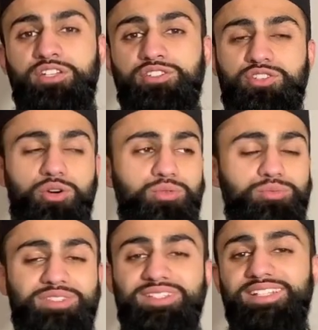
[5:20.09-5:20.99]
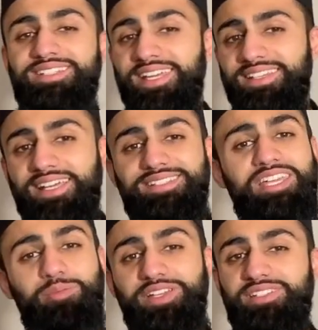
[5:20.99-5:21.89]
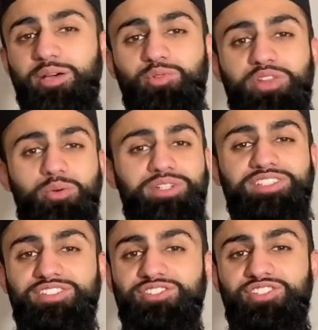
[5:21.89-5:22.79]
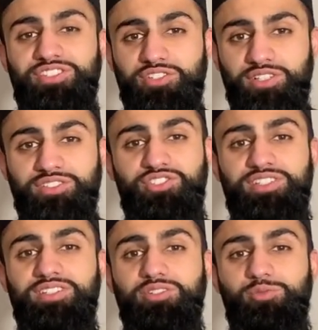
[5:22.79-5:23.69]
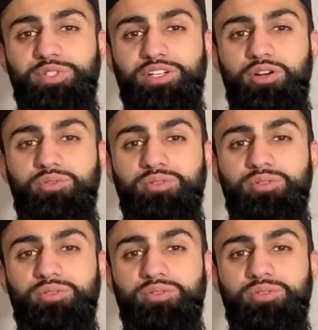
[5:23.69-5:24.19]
So let's take that same example that we did just a little bit ago.